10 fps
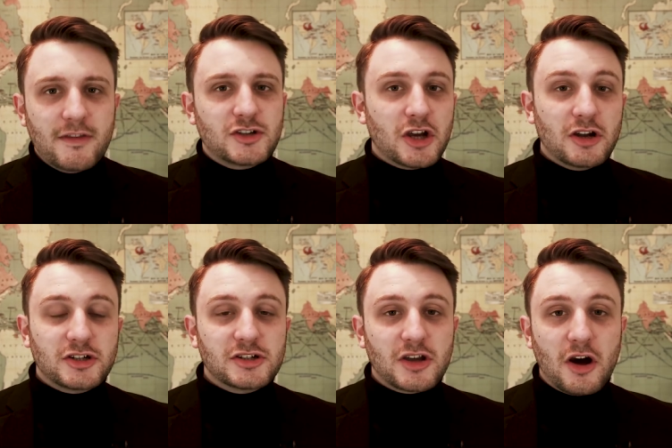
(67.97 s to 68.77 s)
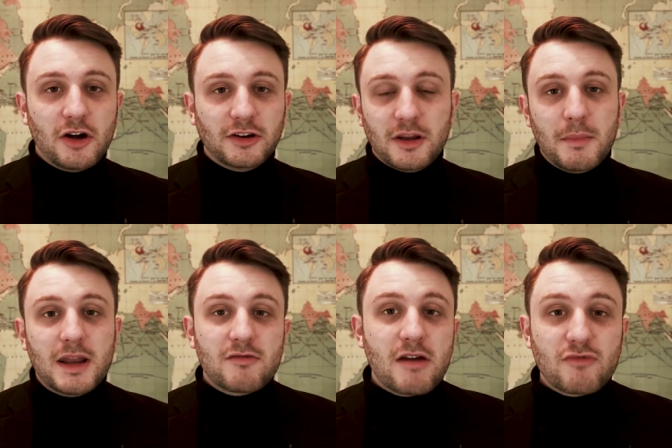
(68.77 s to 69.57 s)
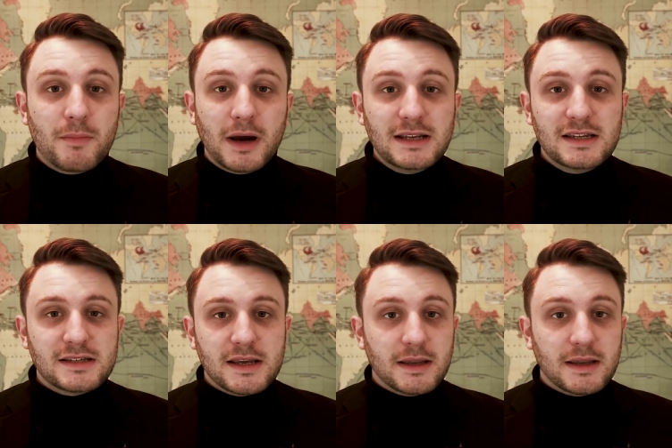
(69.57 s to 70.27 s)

and the church is gone and a minaret replaces